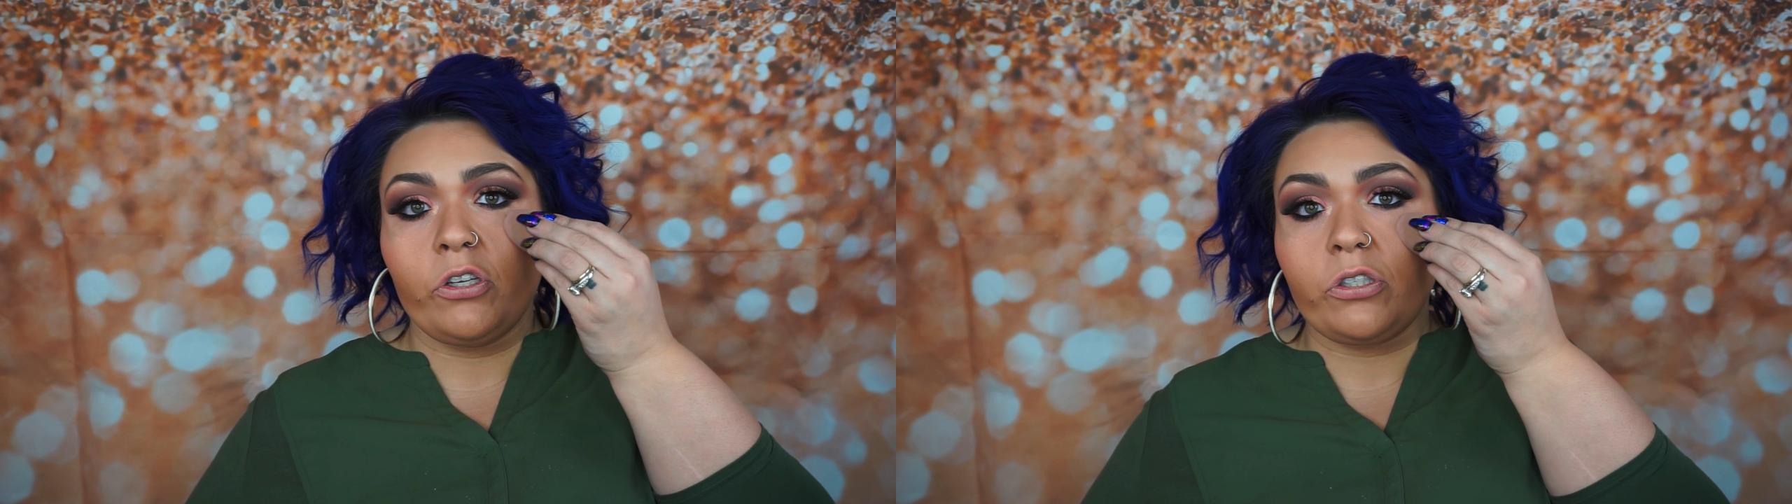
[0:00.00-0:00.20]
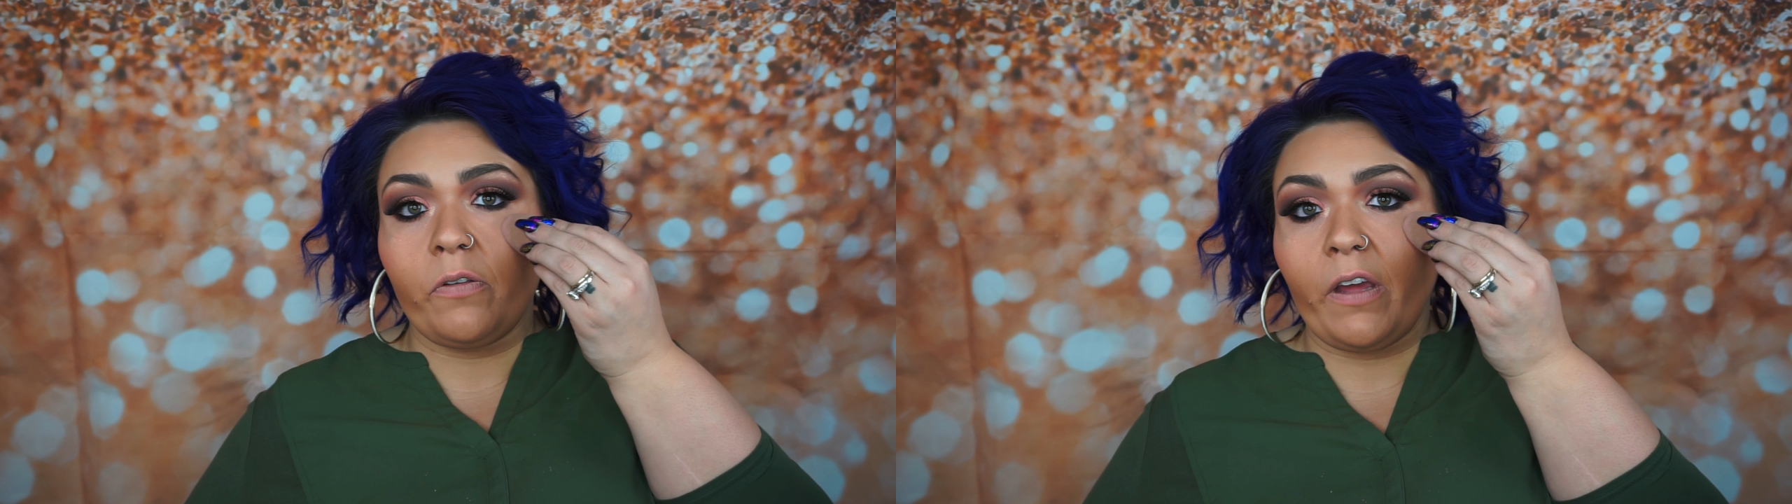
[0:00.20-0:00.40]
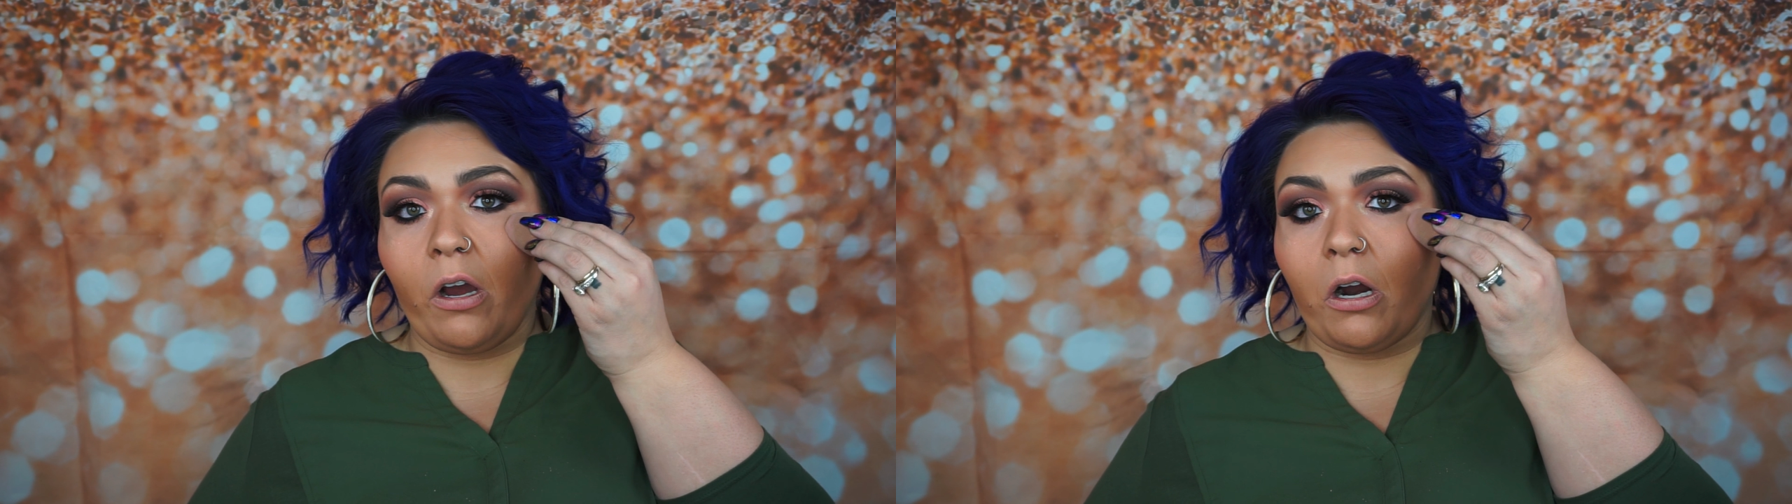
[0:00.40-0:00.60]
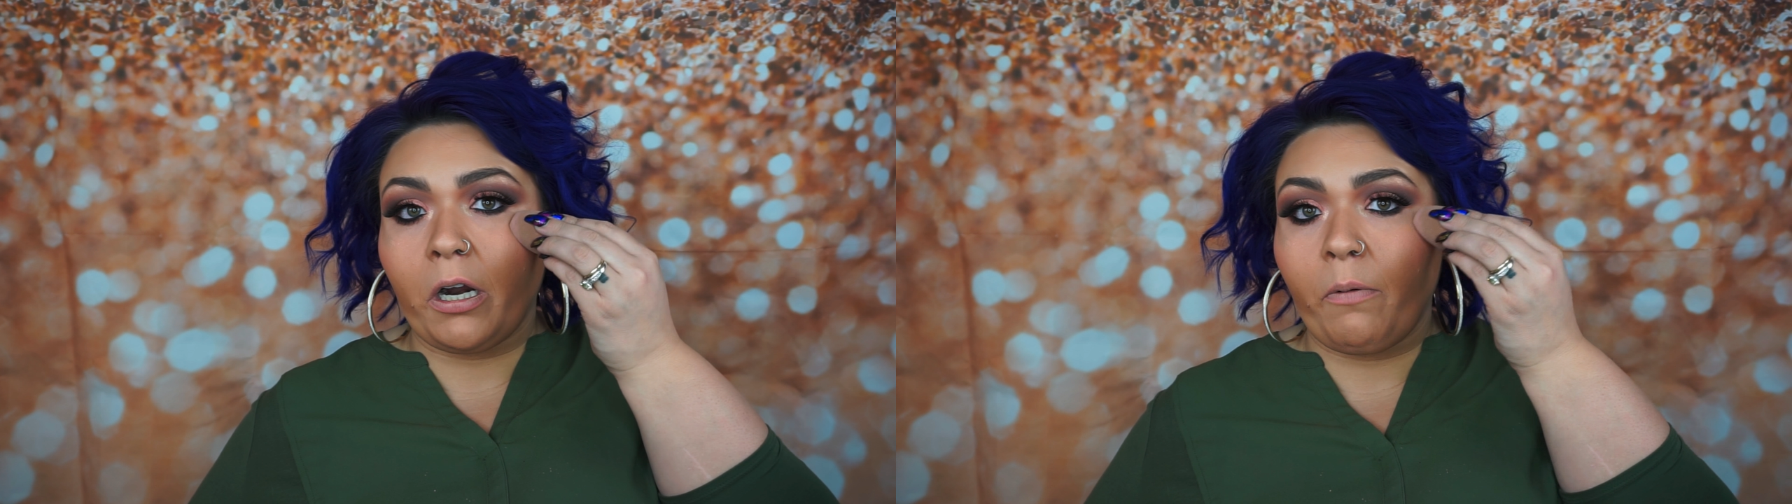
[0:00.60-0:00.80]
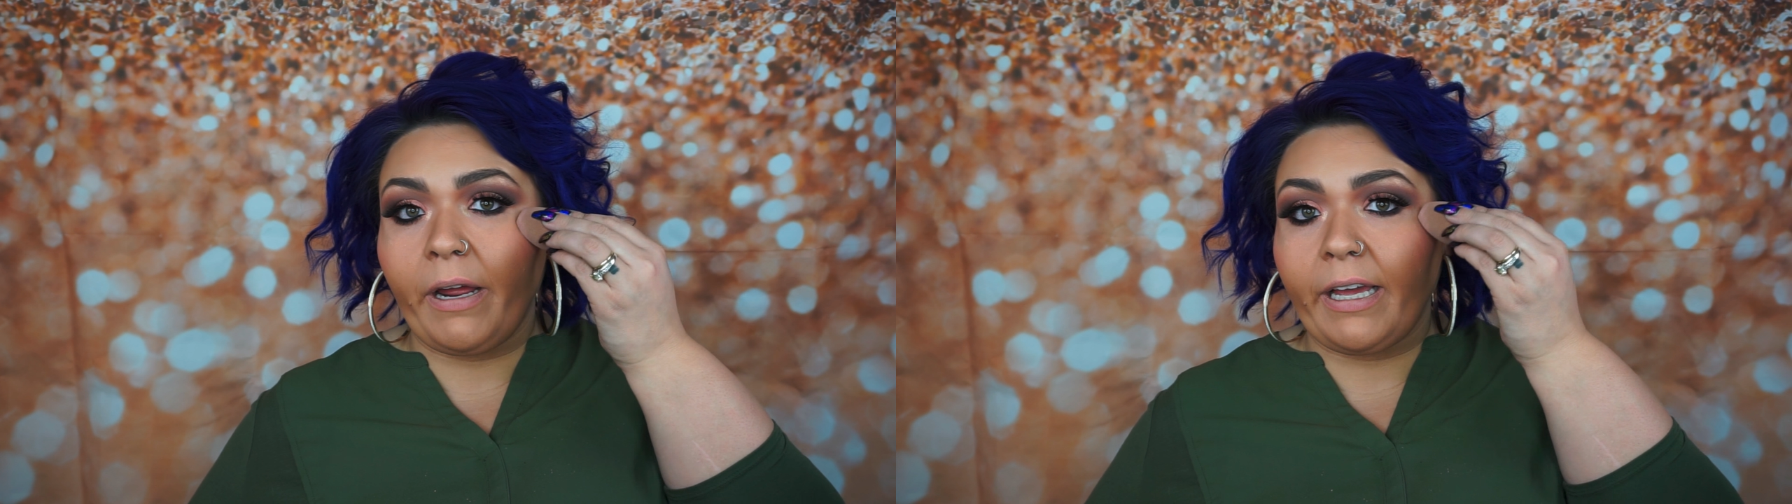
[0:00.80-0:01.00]
So they are
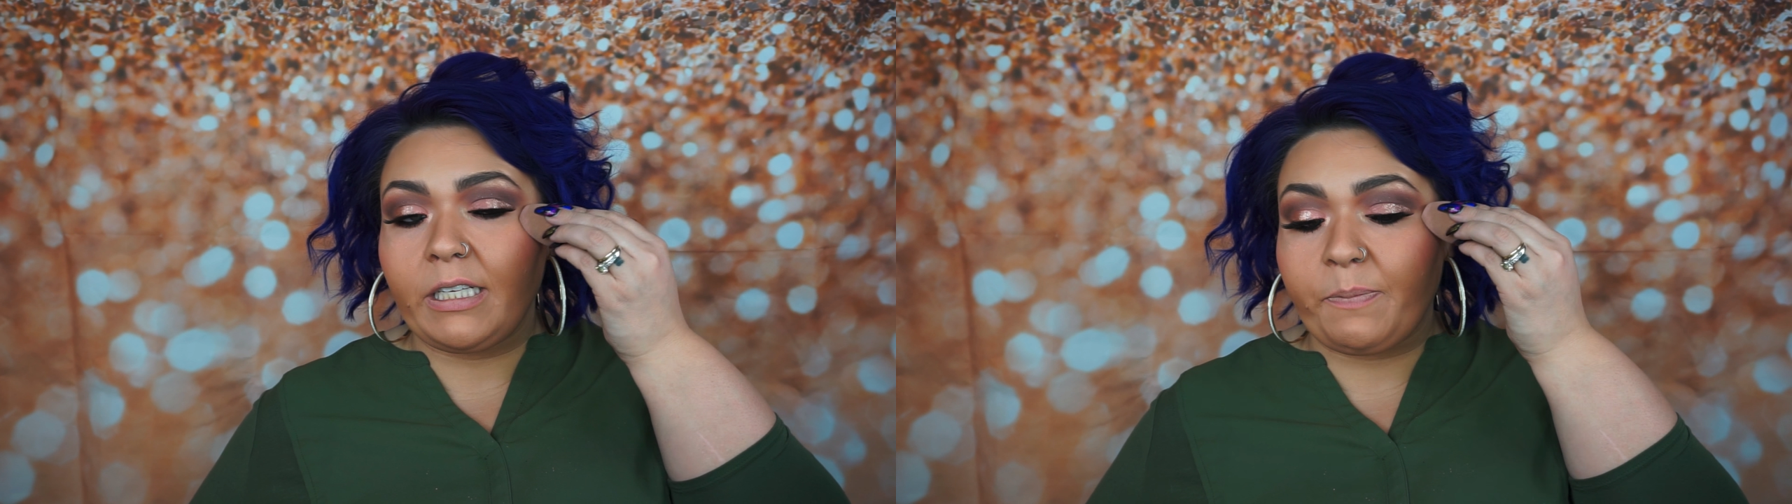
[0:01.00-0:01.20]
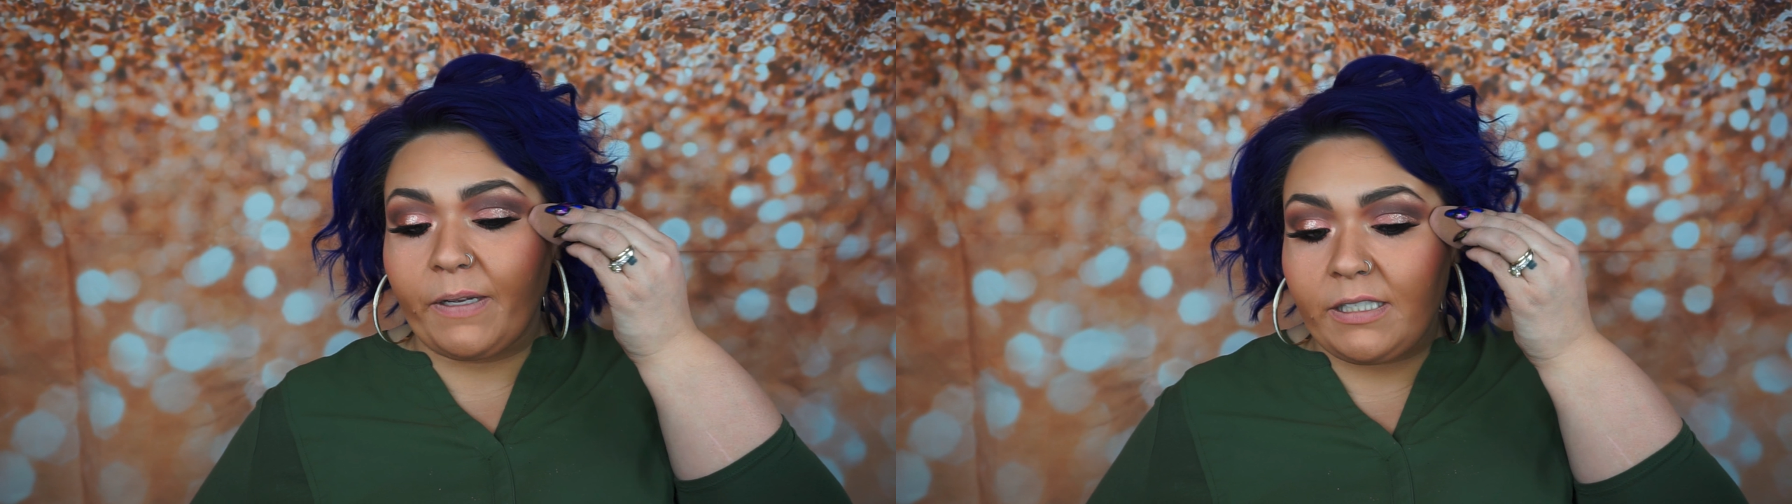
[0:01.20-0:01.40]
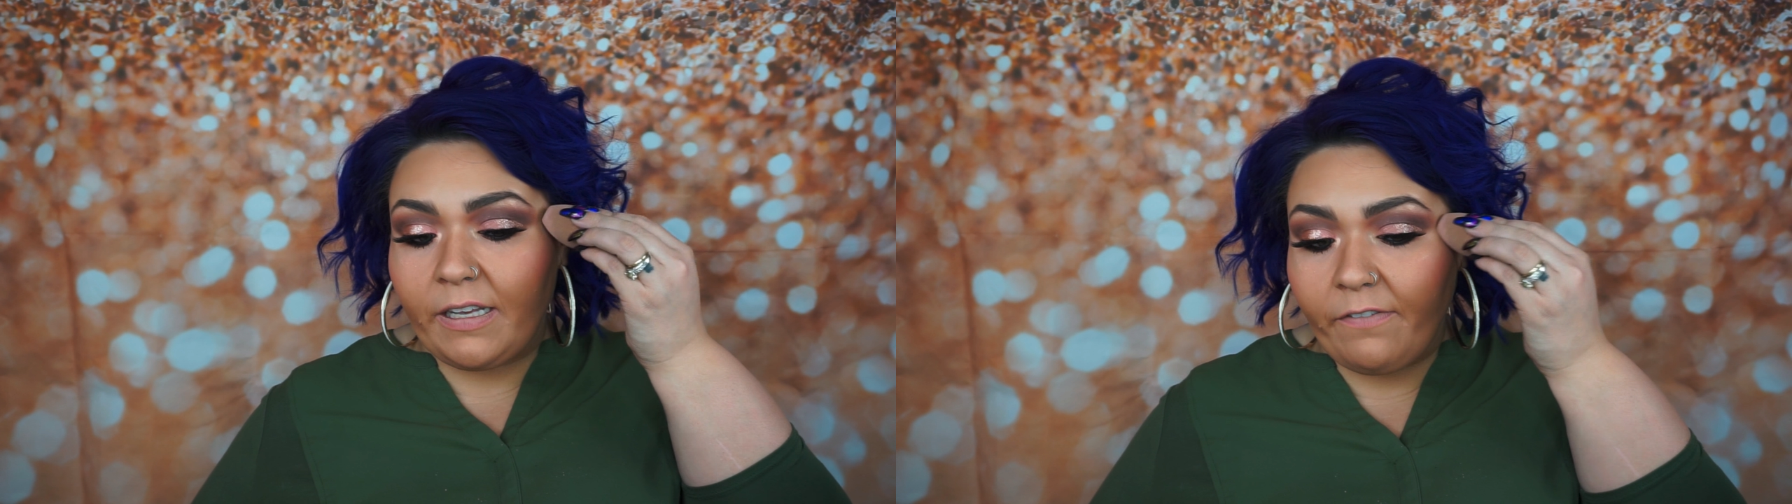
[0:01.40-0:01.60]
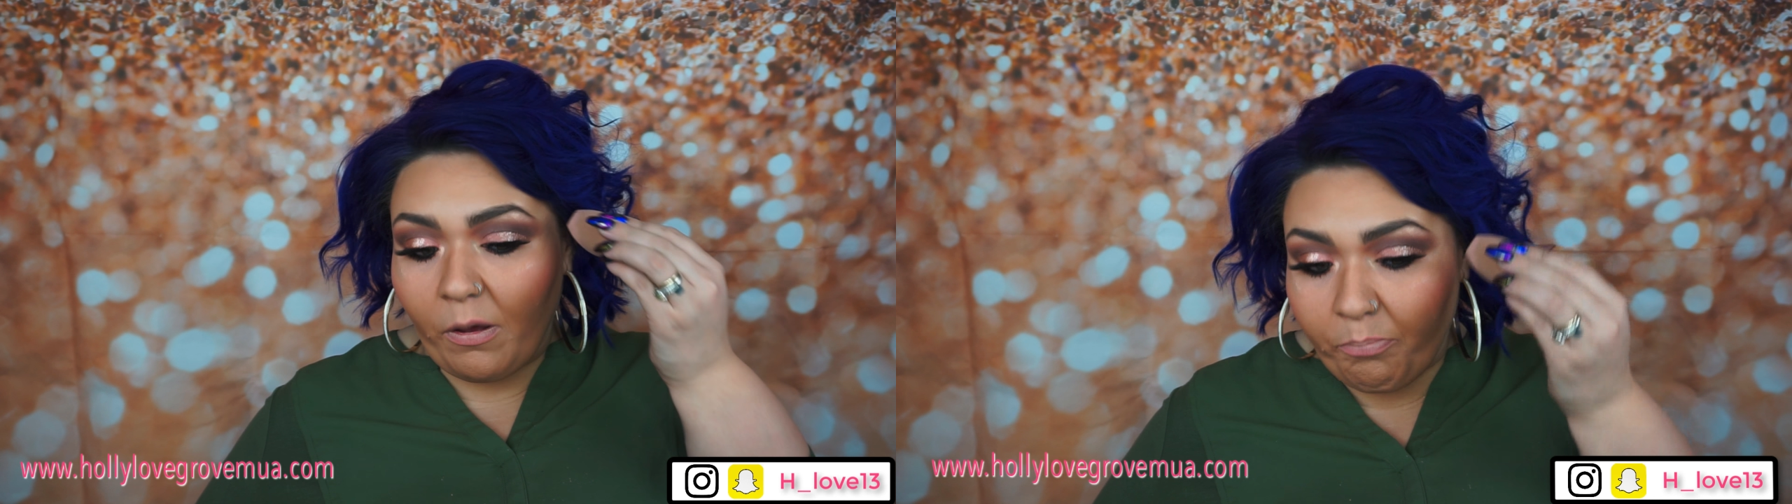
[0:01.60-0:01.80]
quite expensive,